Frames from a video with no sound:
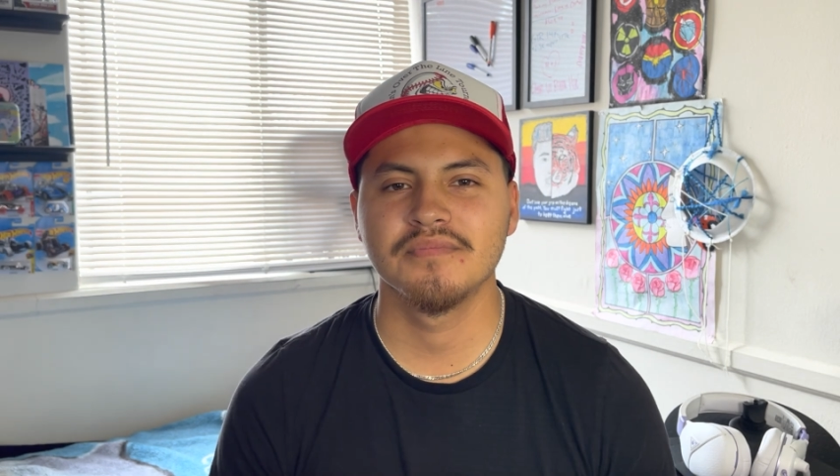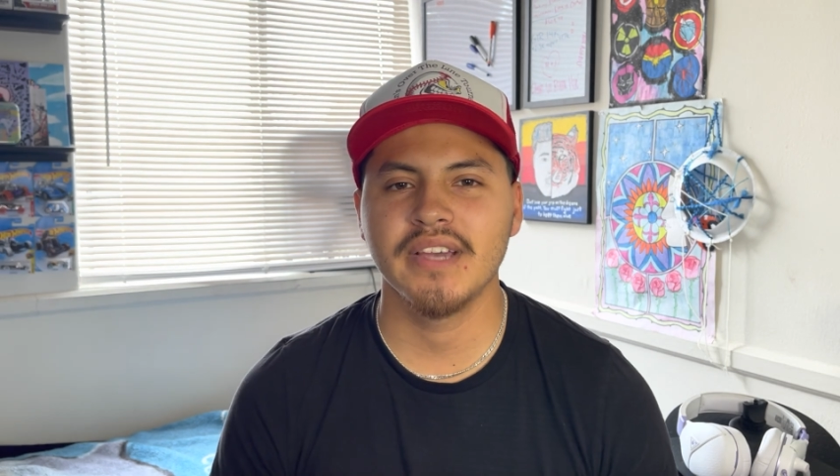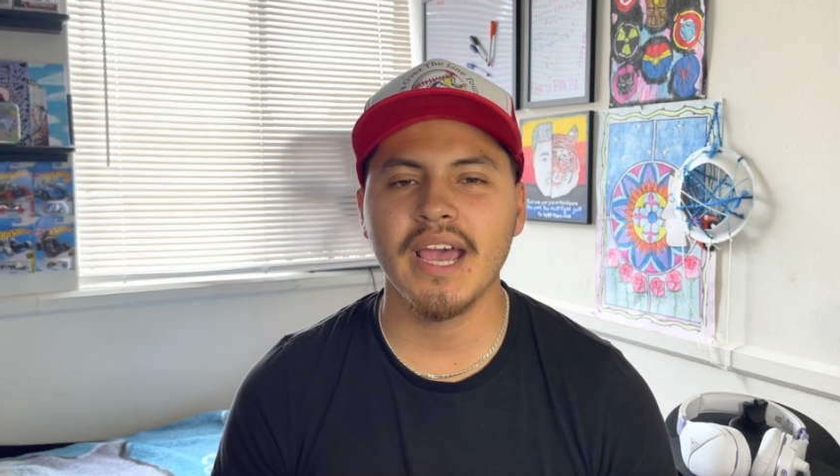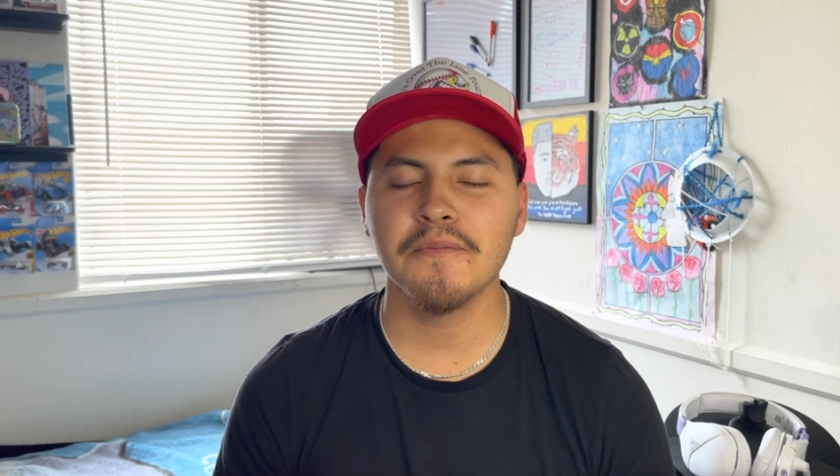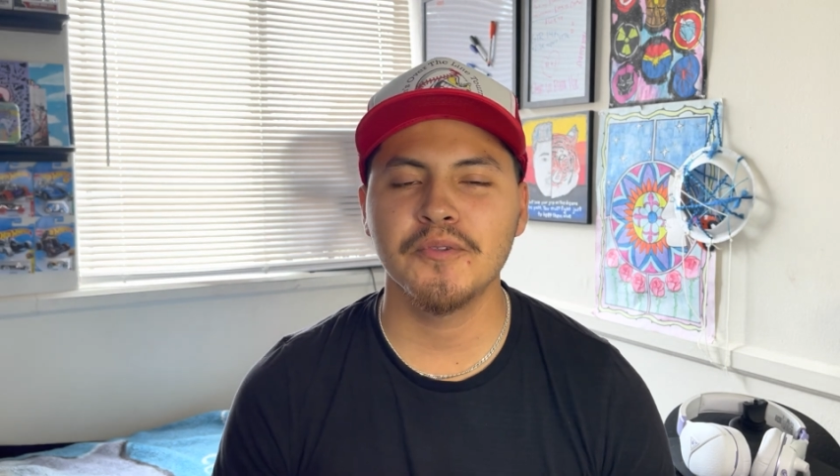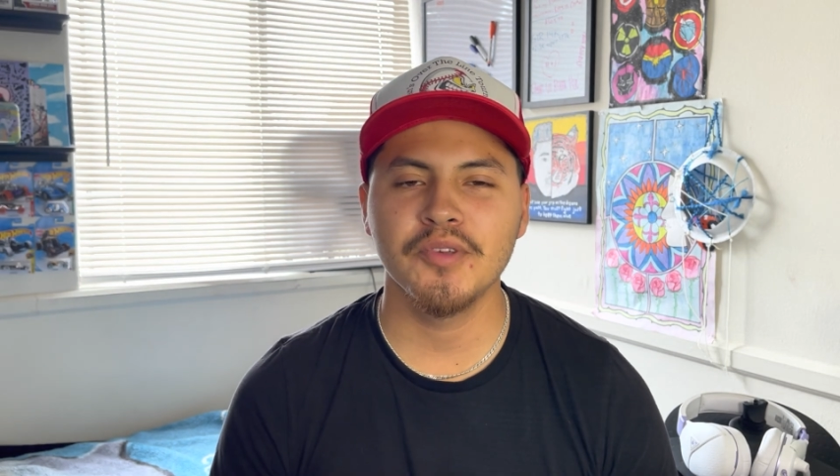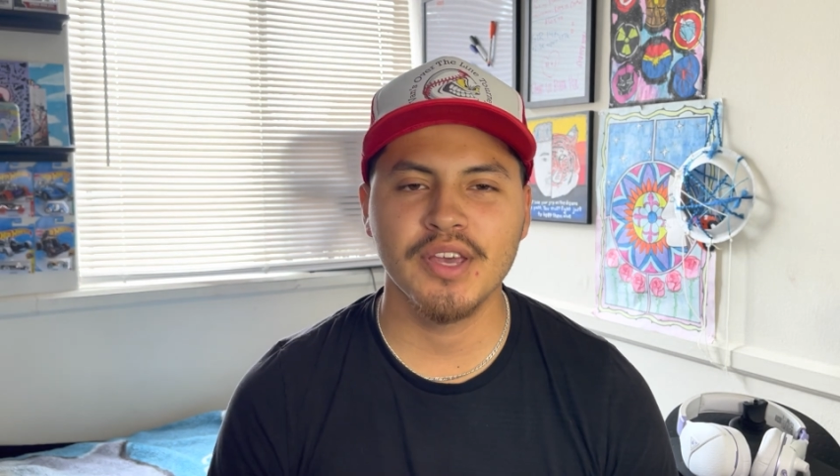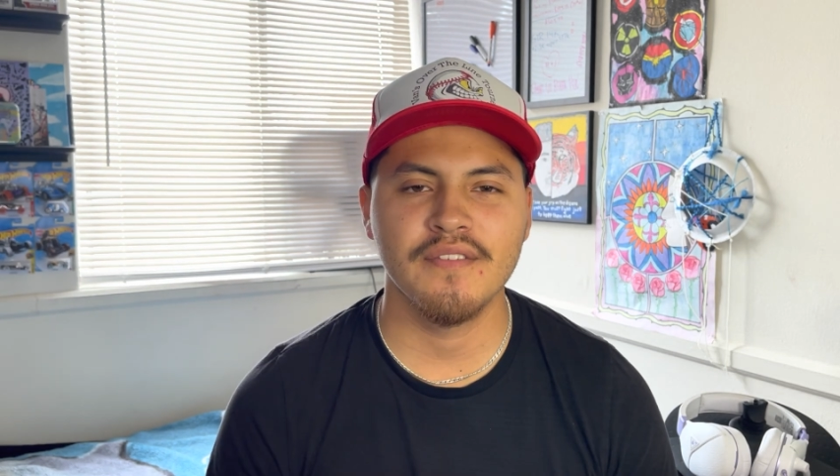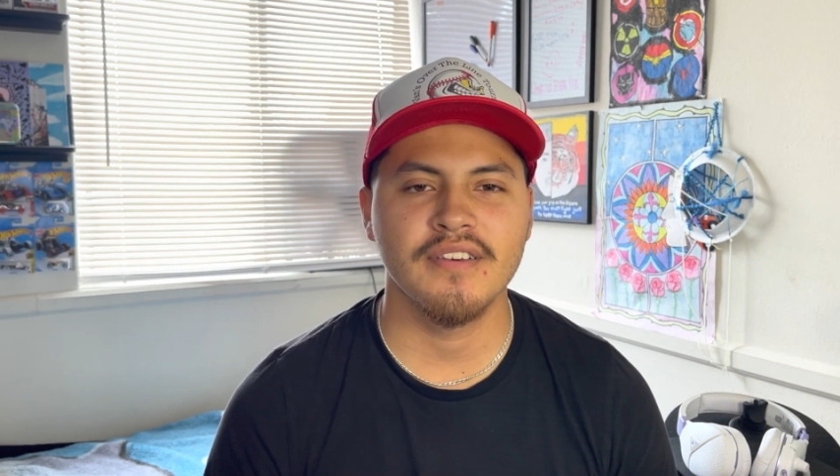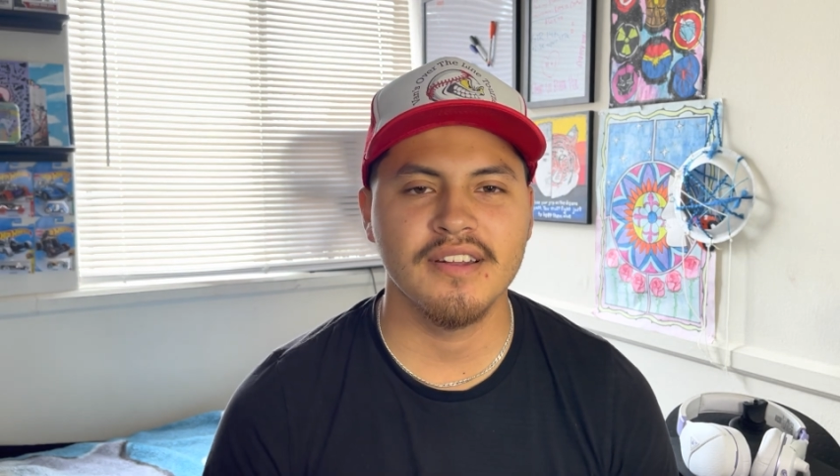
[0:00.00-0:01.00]
after you
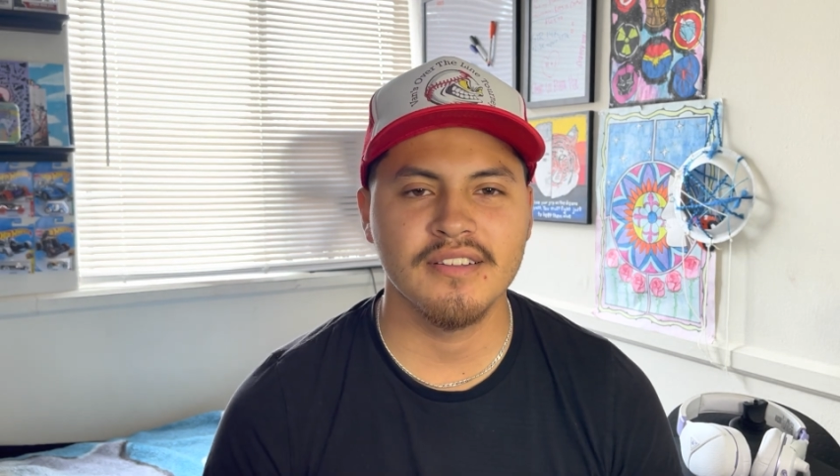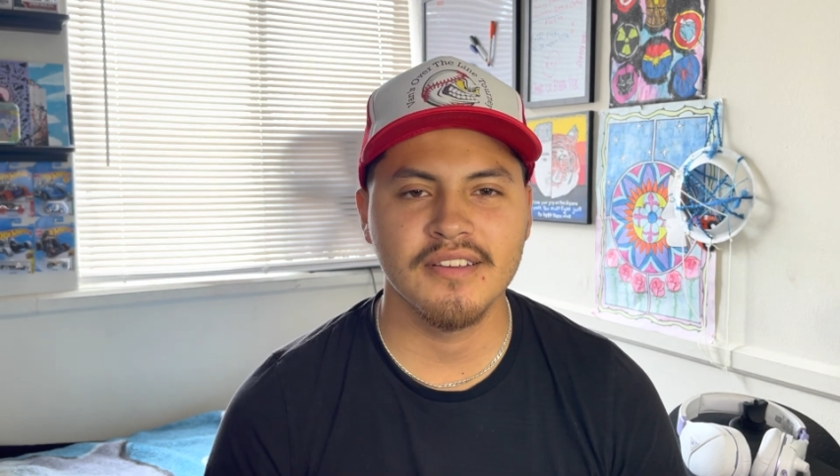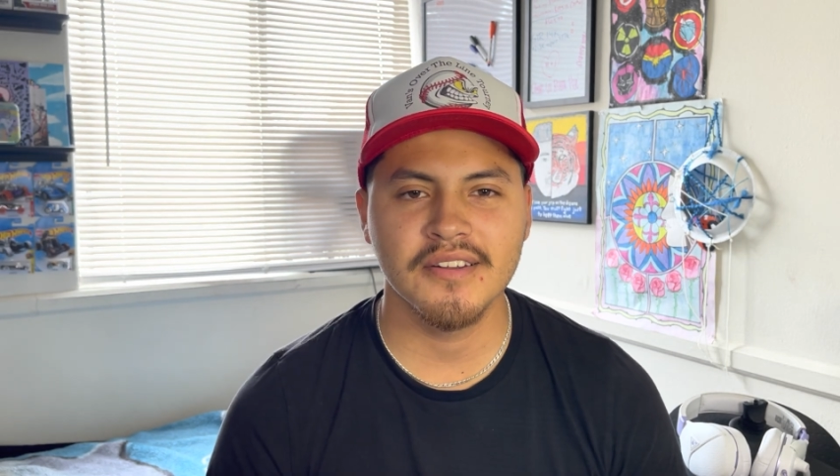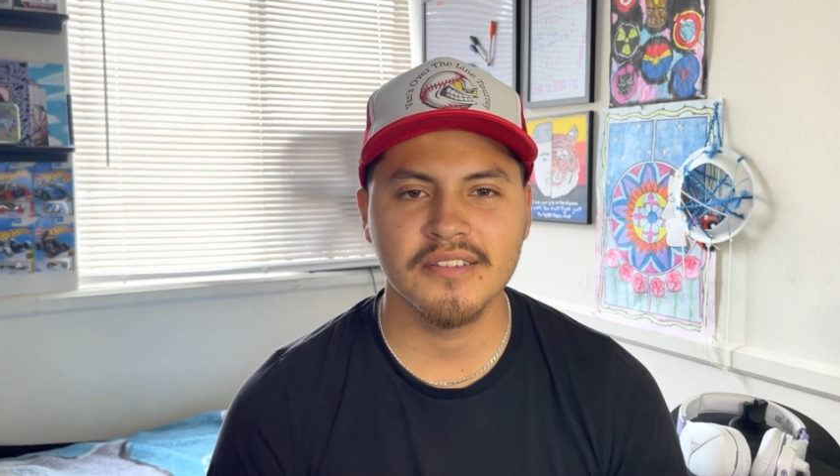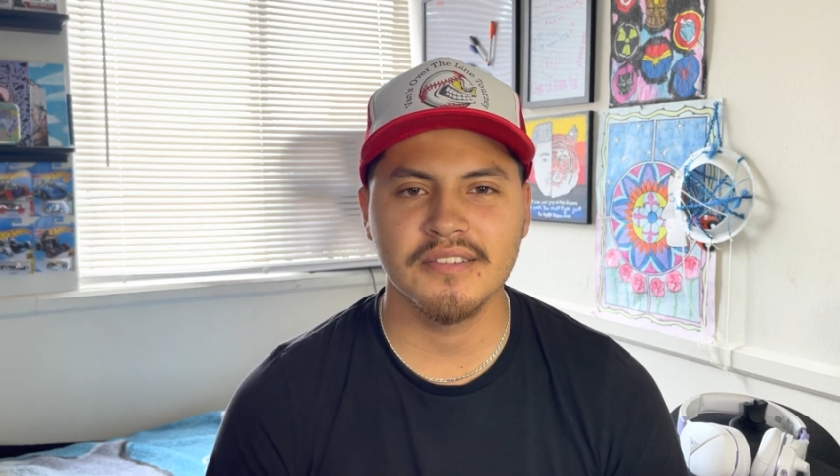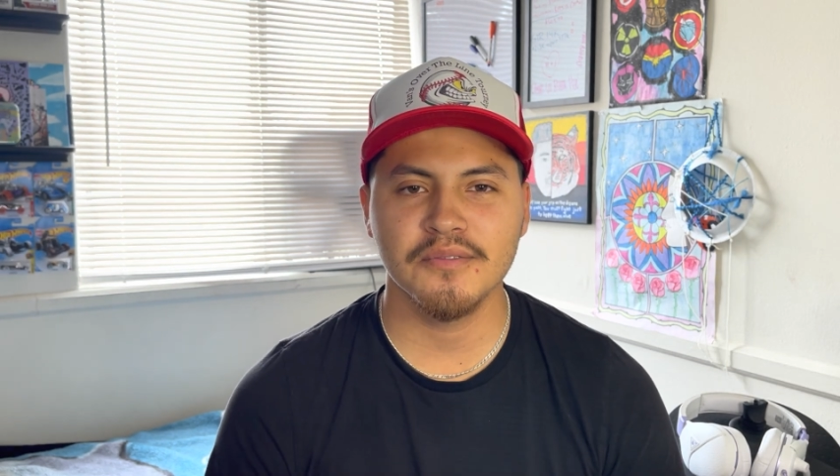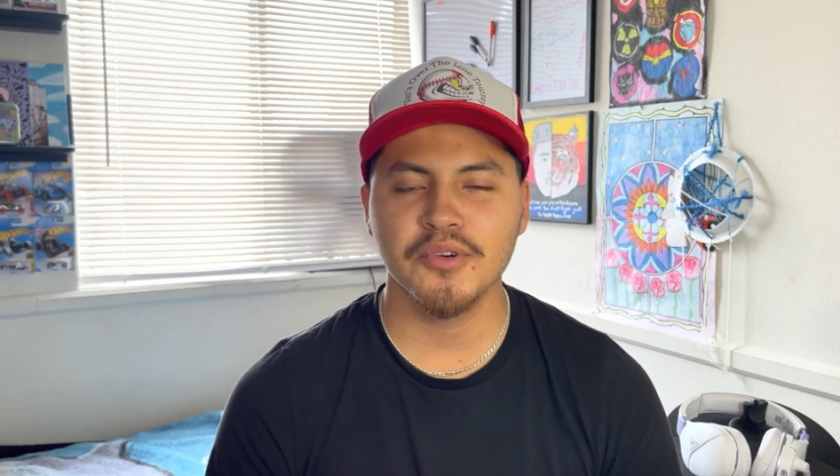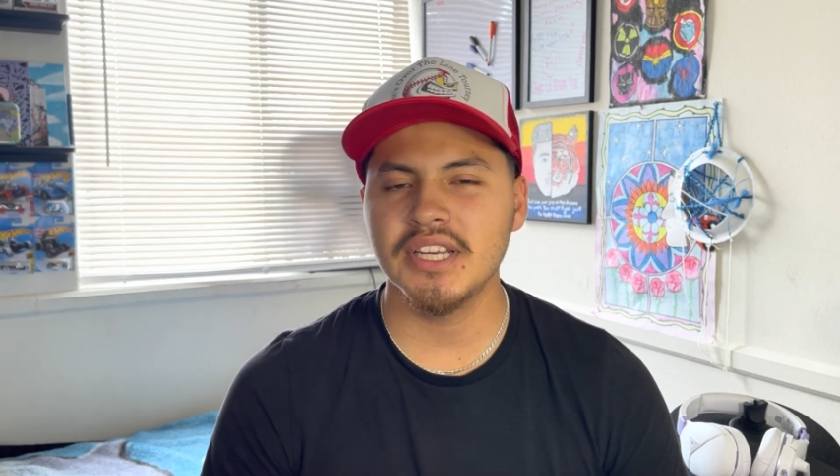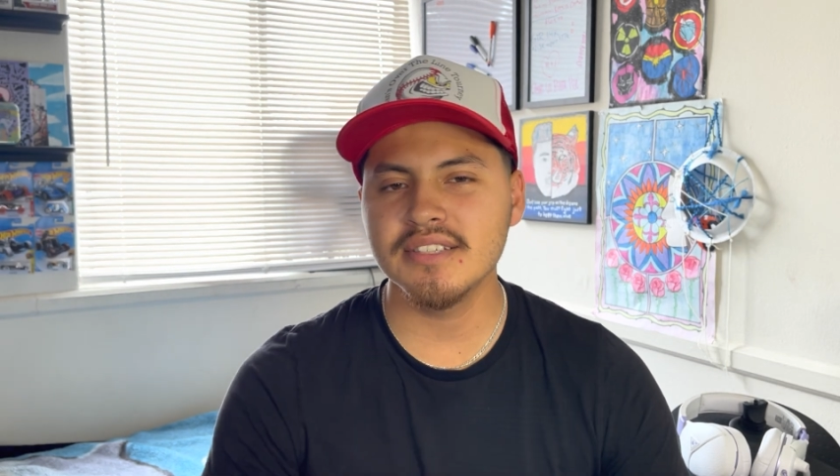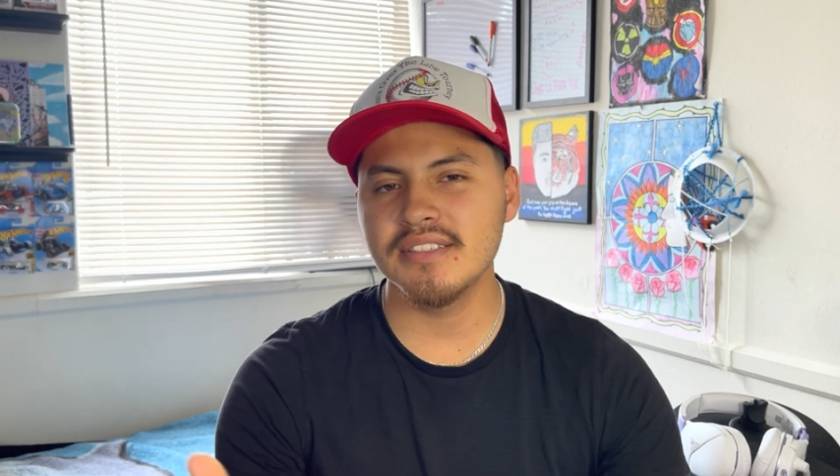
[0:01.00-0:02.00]
have added that, what do
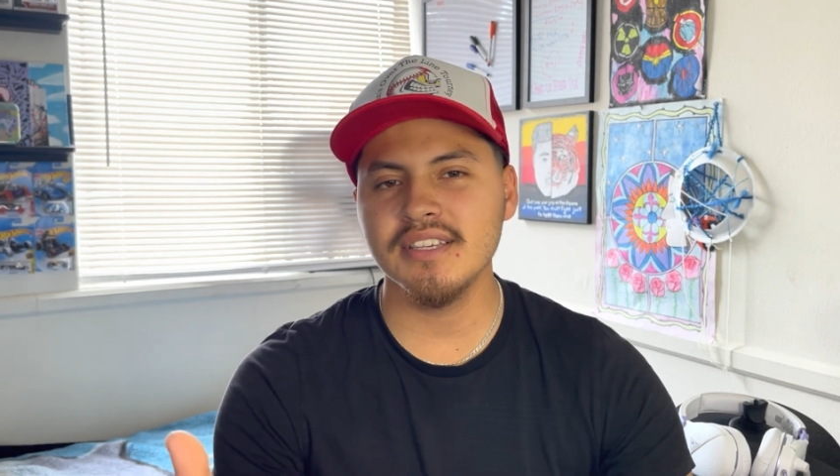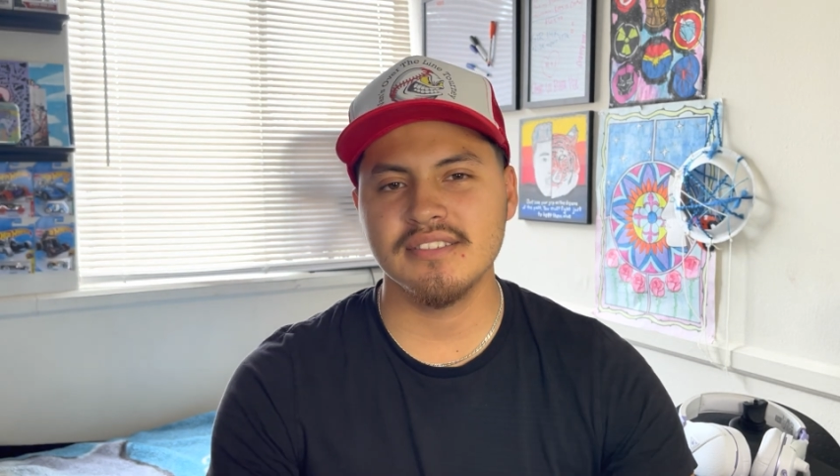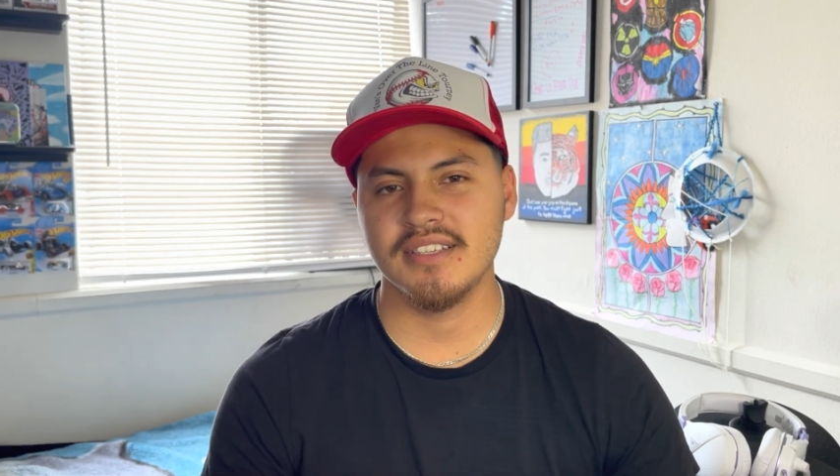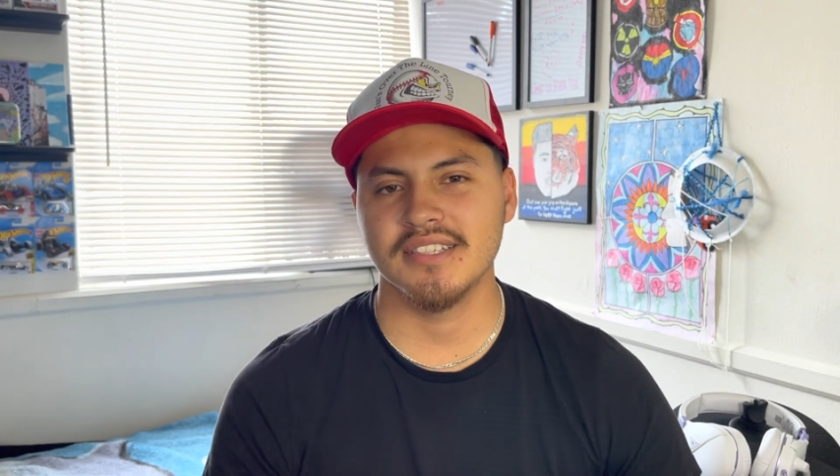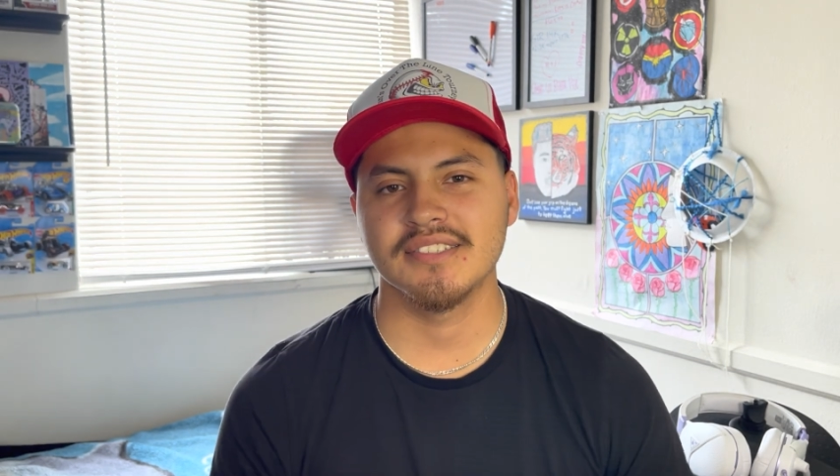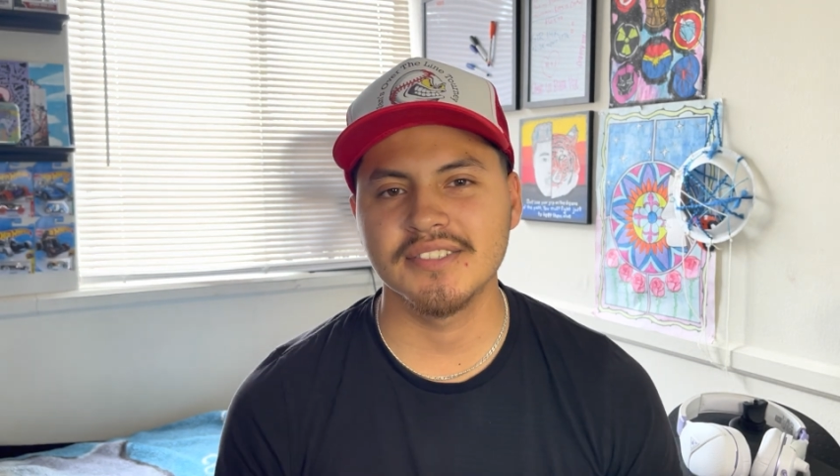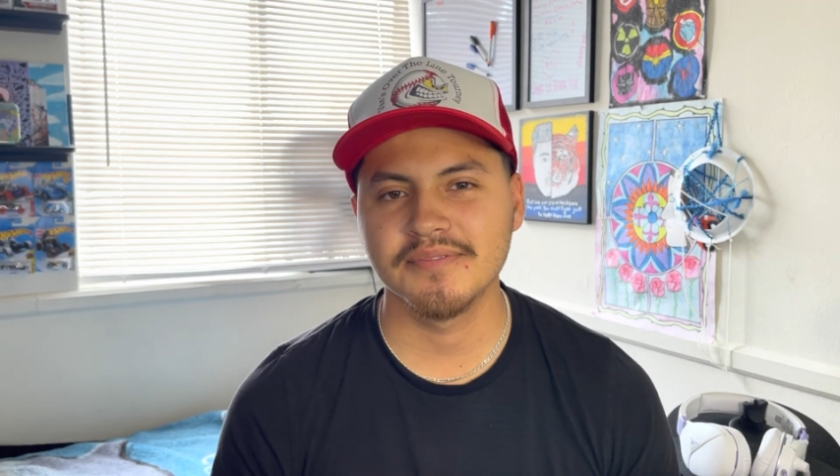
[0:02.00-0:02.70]
you guys think is next?